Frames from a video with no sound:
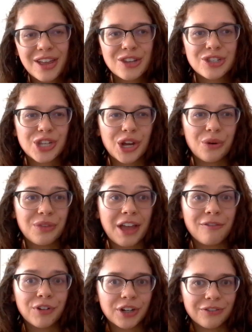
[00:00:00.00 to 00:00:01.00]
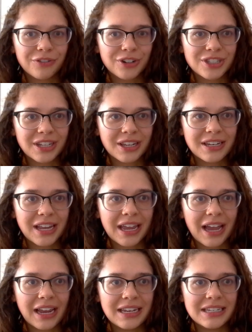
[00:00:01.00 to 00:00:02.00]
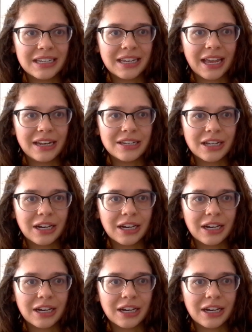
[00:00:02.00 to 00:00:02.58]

So that very first Sunday, I did end